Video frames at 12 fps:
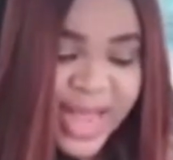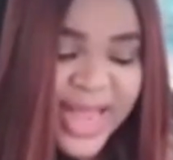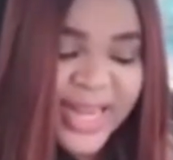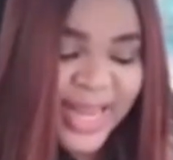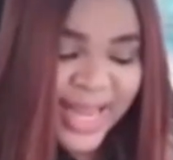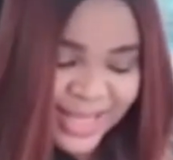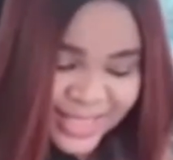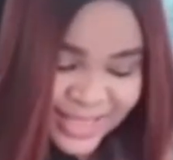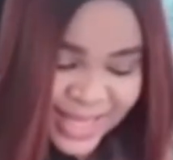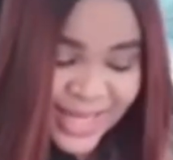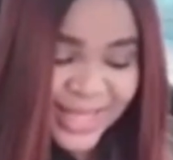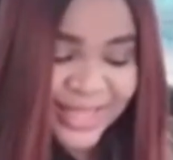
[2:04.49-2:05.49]
Any
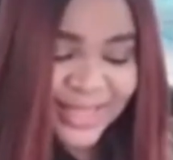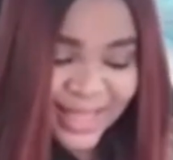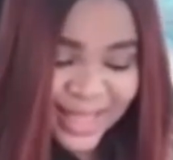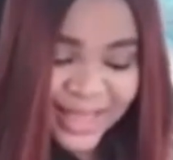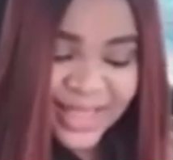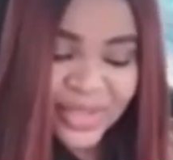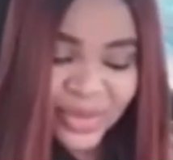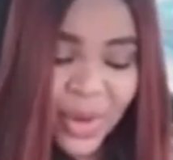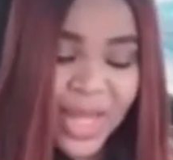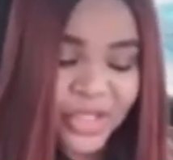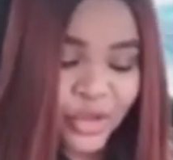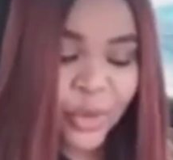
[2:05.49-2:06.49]
cancer they said they
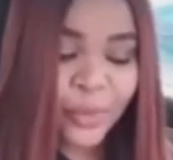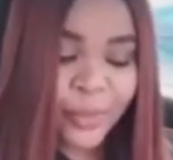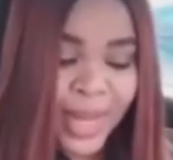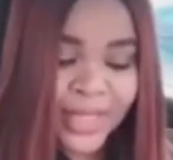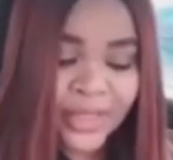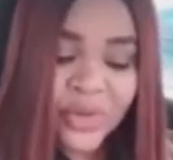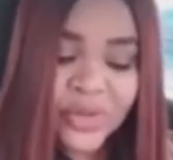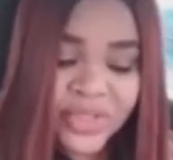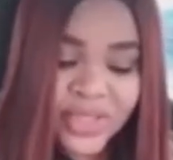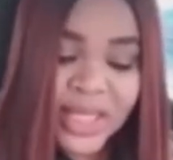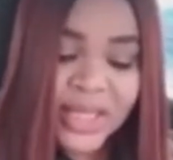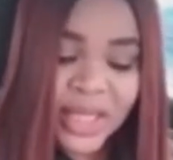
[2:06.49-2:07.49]
saw at your back, thus
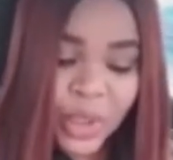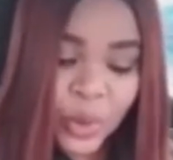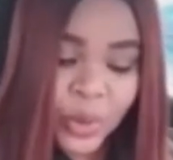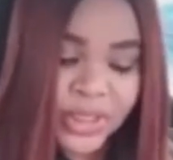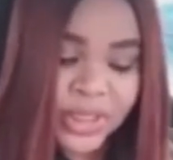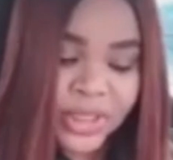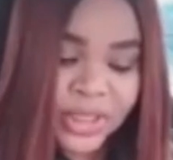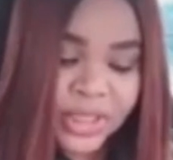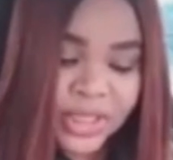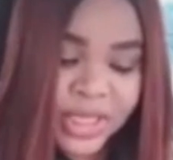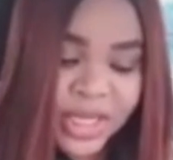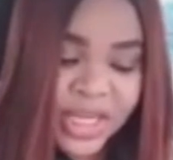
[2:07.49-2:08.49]
saith the Lord,
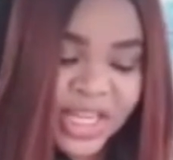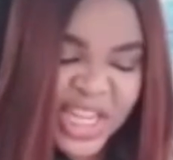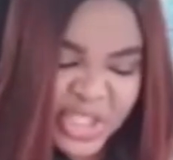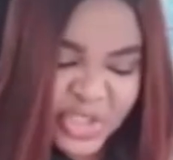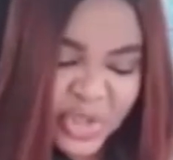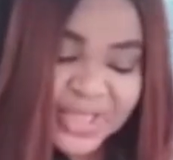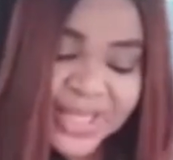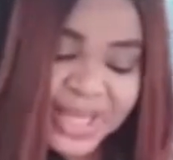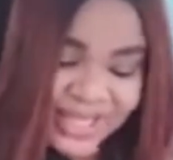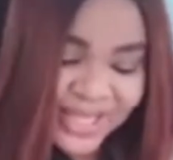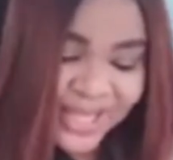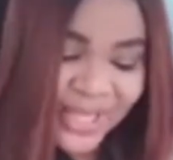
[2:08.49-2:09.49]
it just
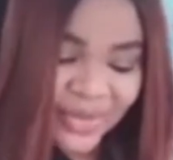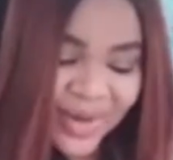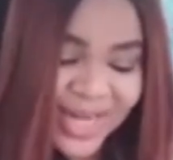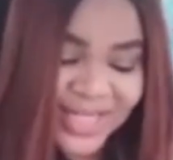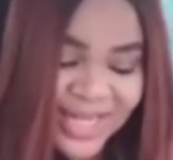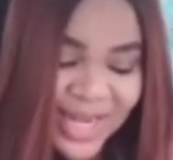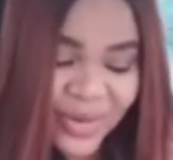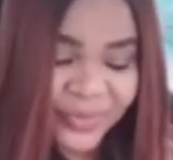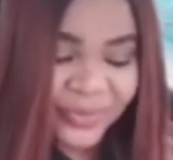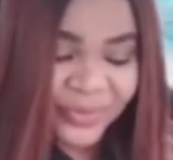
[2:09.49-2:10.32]
ended right now.